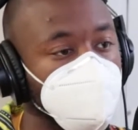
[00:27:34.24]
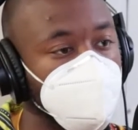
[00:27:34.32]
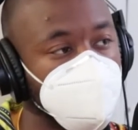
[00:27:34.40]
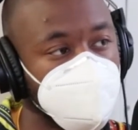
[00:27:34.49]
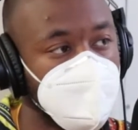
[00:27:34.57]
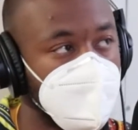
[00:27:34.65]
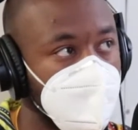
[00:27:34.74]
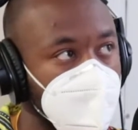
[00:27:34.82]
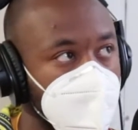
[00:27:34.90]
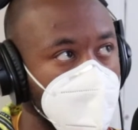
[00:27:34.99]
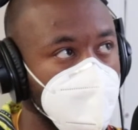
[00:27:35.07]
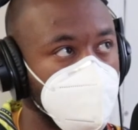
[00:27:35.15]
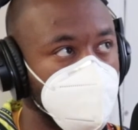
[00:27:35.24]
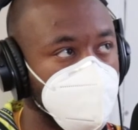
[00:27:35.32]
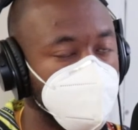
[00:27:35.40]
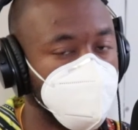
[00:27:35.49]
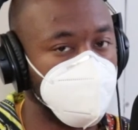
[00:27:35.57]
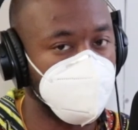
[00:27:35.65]
on this.
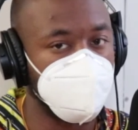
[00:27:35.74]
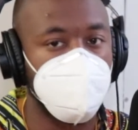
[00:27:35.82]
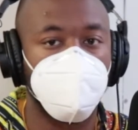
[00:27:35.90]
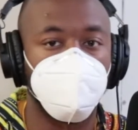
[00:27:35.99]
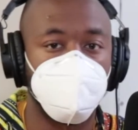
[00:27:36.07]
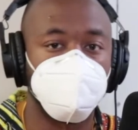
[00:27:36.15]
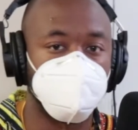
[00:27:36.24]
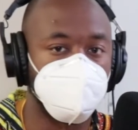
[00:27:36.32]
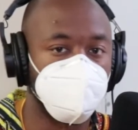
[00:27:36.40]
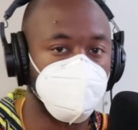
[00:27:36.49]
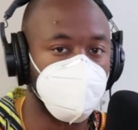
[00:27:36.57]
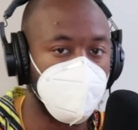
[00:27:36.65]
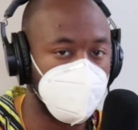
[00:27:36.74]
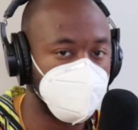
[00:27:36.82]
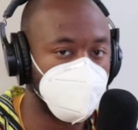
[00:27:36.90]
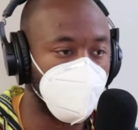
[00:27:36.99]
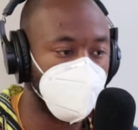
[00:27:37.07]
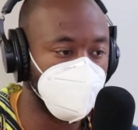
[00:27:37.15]
But now as
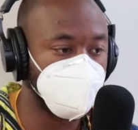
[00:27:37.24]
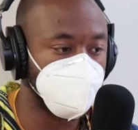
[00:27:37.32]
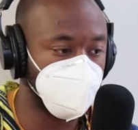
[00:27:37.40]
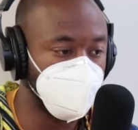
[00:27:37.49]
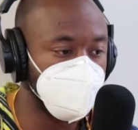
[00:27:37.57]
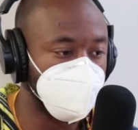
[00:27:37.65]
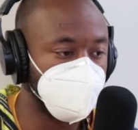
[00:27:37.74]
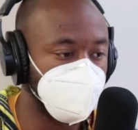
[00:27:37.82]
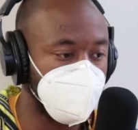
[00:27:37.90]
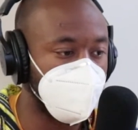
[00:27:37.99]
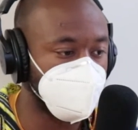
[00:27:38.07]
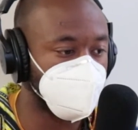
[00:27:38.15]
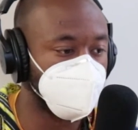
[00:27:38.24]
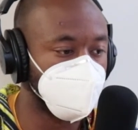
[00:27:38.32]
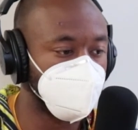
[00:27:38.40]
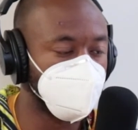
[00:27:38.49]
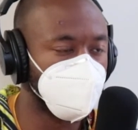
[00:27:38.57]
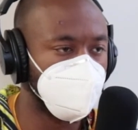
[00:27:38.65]
audiences, we need to ask
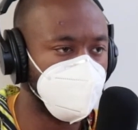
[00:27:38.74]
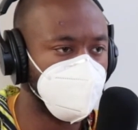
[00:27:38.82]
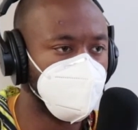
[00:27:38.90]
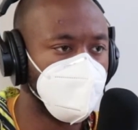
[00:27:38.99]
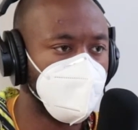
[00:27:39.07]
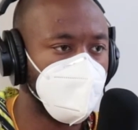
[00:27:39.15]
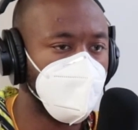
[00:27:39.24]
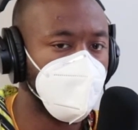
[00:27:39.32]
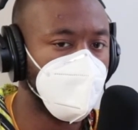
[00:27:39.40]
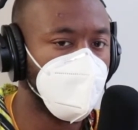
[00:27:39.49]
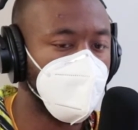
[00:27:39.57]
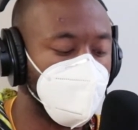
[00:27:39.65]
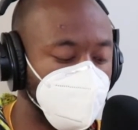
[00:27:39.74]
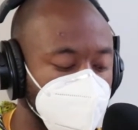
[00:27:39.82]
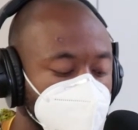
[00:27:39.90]
ourselves, okay, we